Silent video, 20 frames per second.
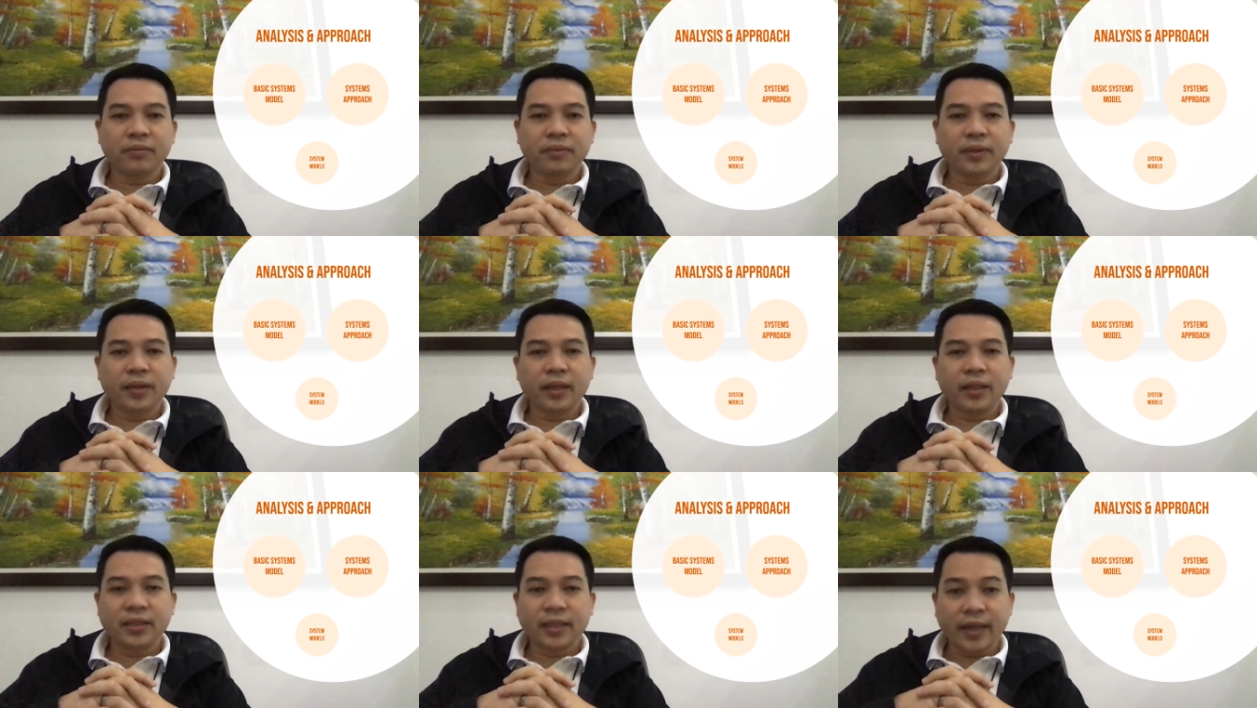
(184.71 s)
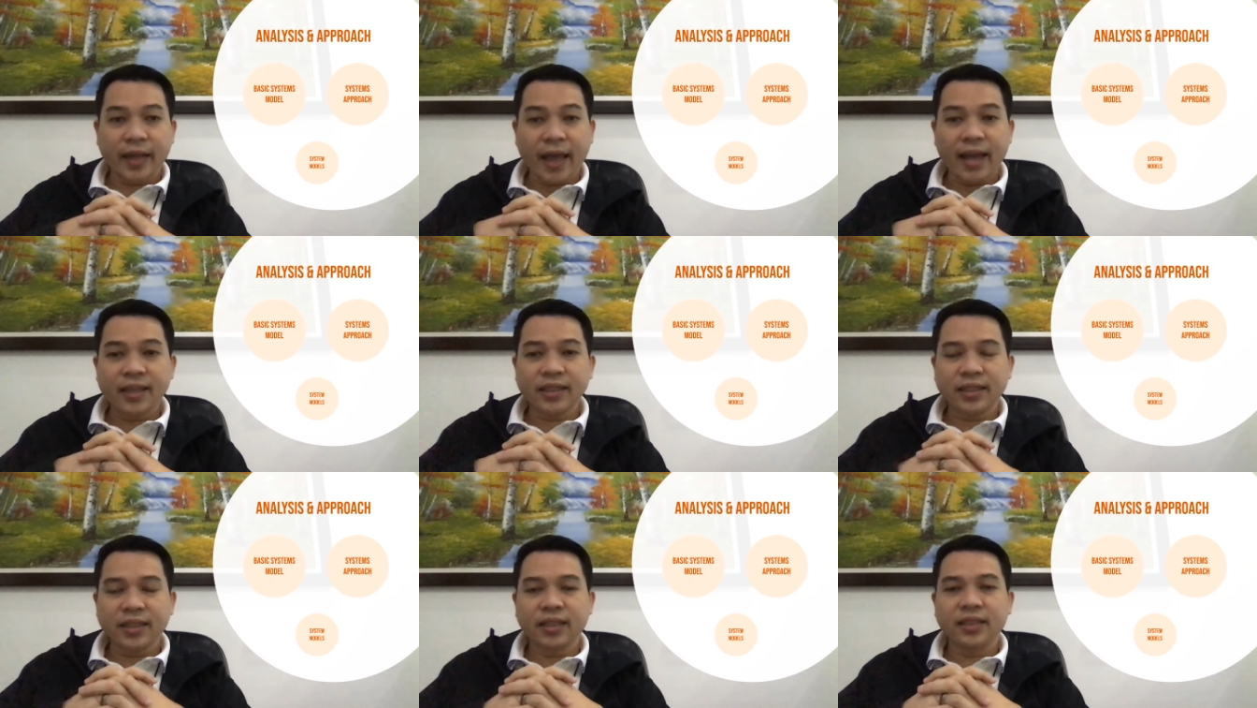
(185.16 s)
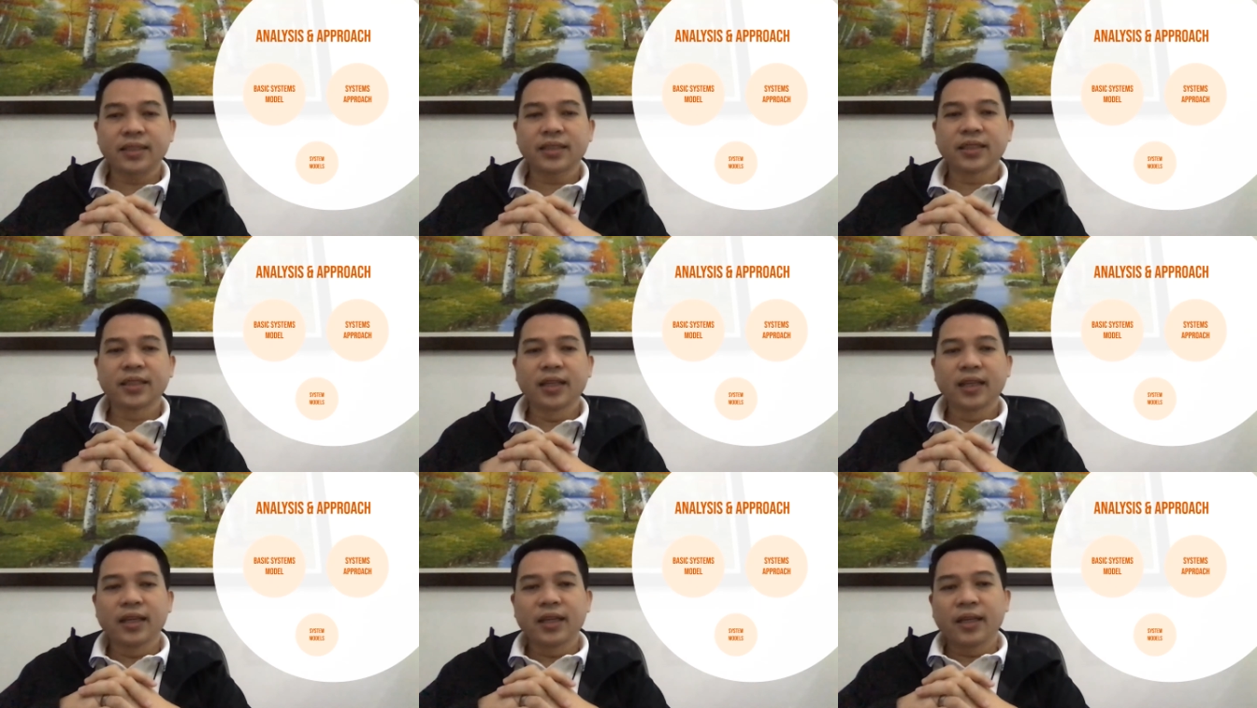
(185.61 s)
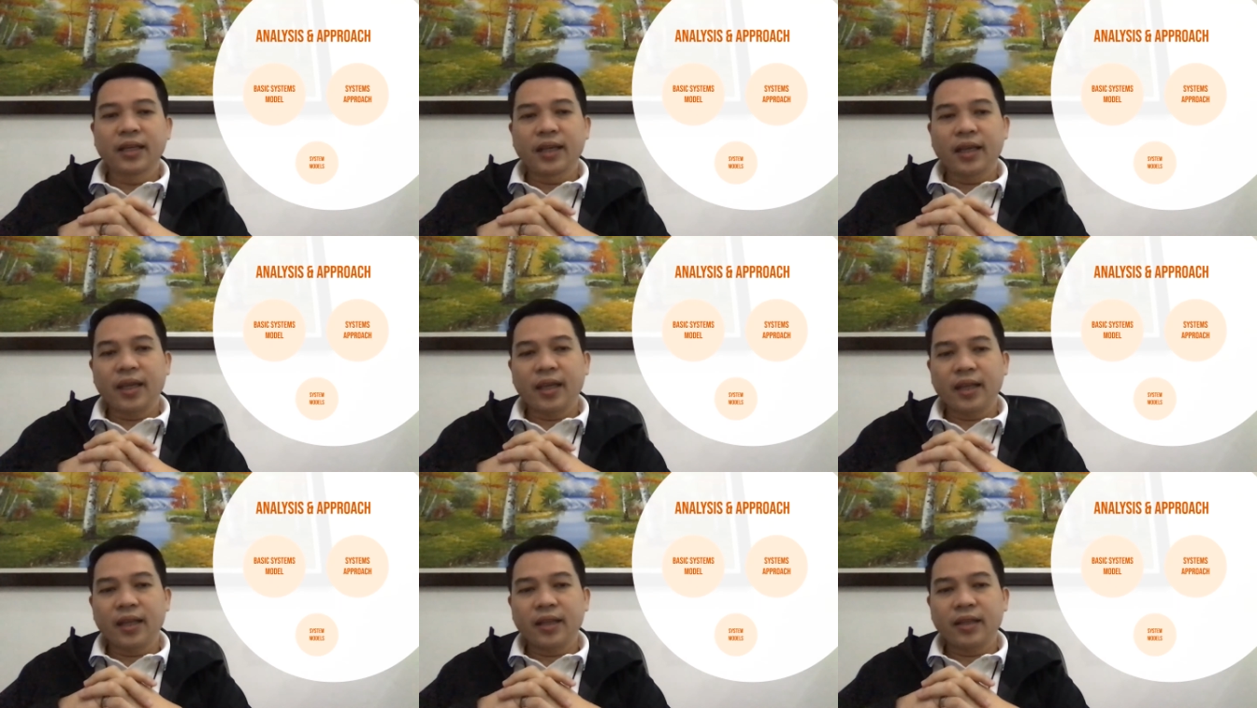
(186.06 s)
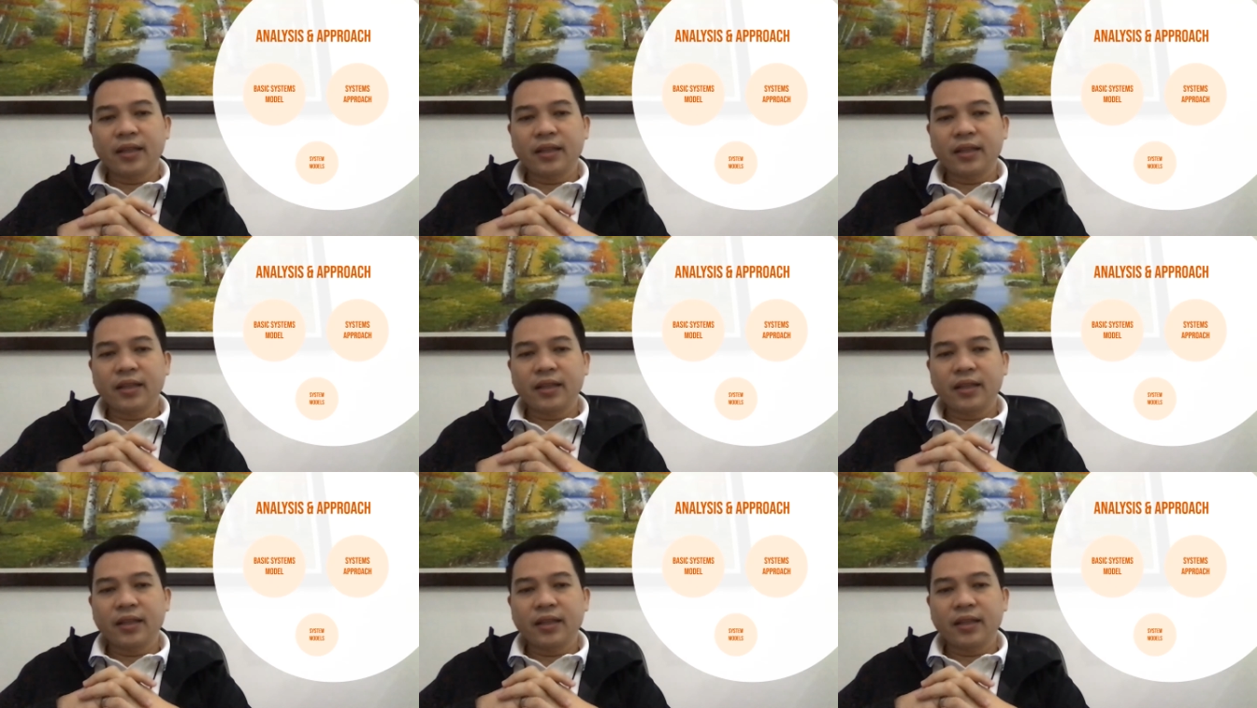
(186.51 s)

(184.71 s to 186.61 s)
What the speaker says: its analysis, and the